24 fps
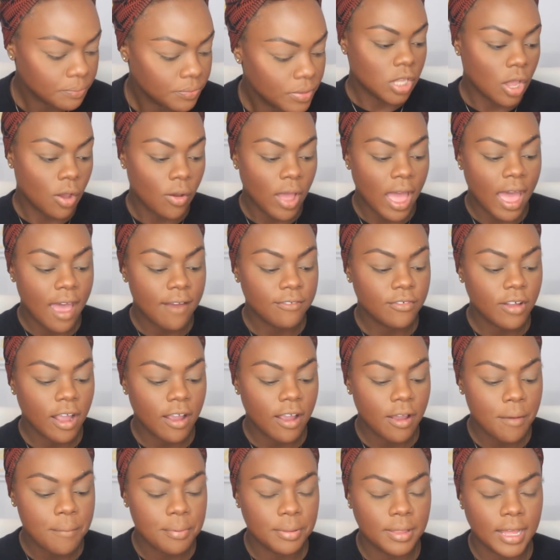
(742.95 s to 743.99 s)
So after
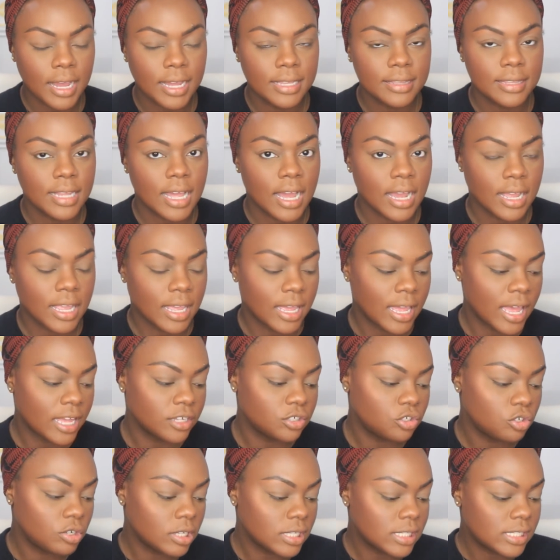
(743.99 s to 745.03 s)
I apply Locket,
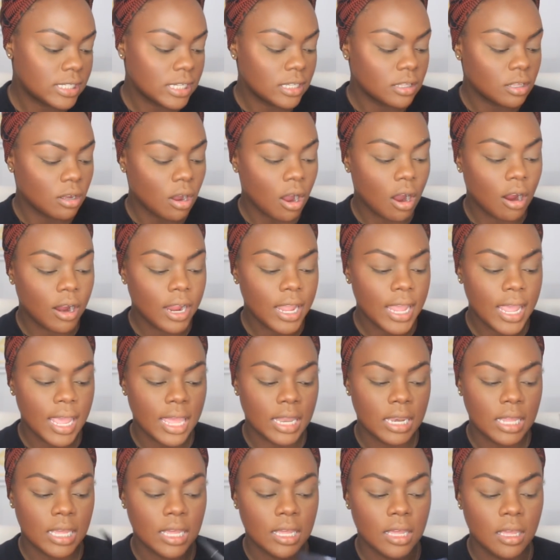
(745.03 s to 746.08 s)
as you can see, there aren't
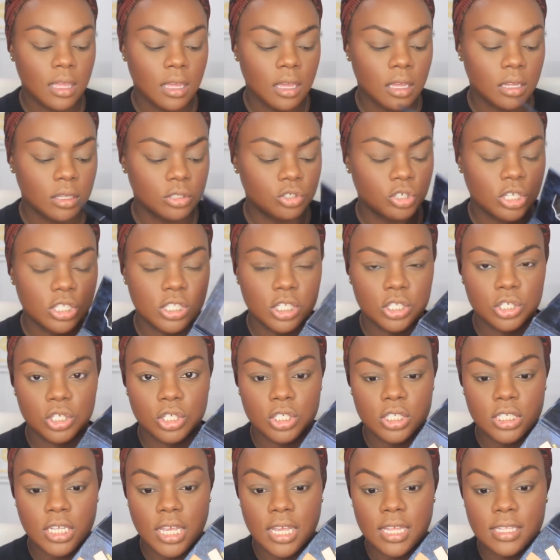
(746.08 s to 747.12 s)
any transition
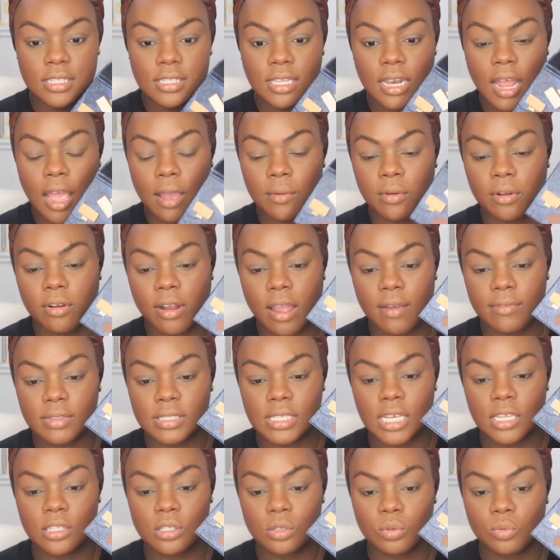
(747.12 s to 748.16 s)
shades that I would
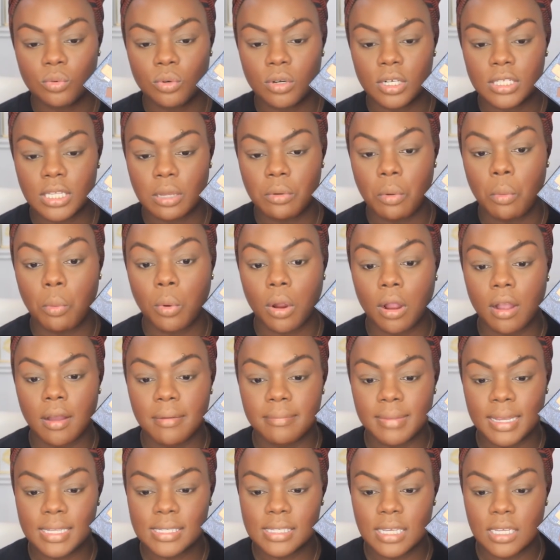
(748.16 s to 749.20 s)
gravitate towards that will work on
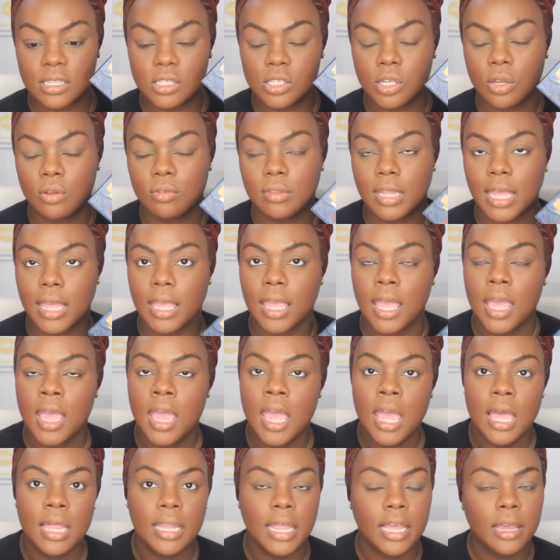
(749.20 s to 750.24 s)
my skin tone, like
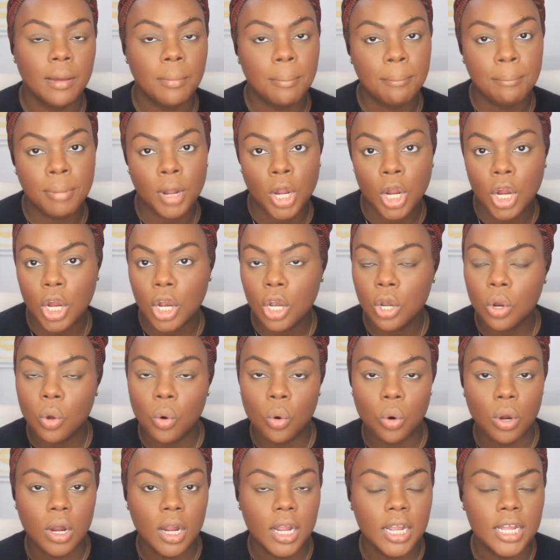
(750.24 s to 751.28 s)
a burnt
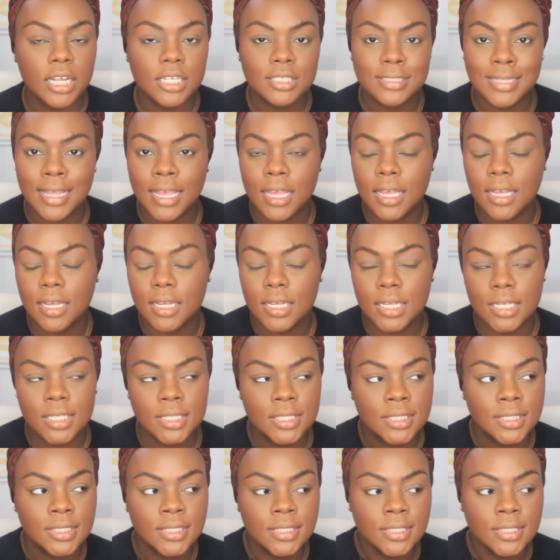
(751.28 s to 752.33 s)
orange, like a,